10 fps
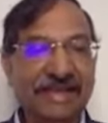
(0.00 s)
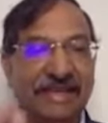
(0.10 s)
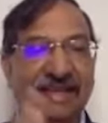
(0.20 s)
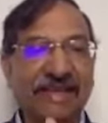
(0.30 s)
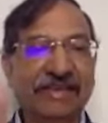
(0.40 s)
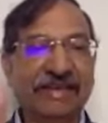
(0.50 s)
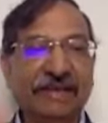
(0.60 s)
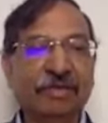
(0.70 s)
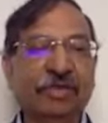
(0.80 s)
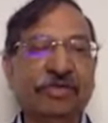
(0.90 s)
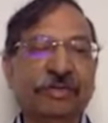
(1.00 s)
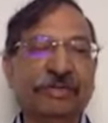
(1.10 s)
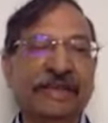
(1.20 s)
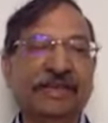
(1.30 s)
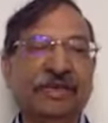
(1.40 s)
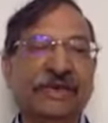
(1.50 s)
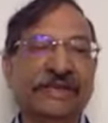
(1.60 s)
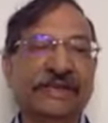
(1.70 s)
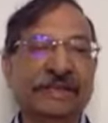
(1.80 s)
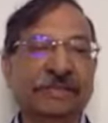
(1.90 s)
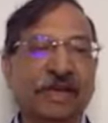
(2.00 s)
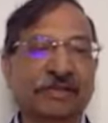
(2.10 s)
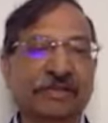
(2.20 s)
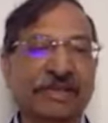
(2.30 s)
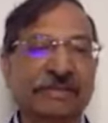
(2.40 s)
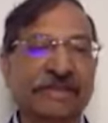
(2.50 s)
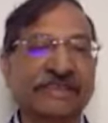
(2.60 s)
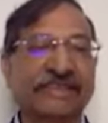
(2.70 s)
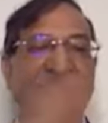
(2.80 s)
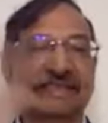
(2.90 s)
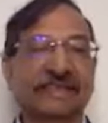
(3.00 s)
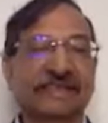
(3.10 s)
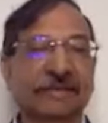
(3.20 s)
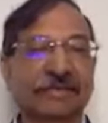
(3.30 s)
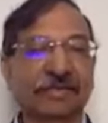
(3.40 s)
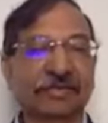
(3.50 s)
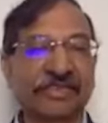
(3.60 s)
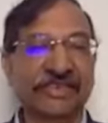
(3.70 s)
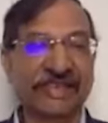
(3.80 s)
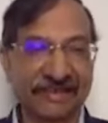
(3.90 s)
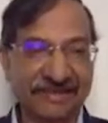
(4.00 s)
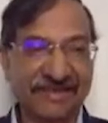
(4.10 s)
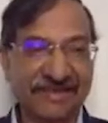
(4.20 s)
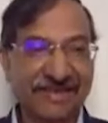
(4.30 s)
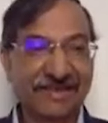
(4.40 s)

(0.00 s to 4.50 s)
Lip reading: every time you move from 10 to 100, the problem statement changes. It comes to mystery again.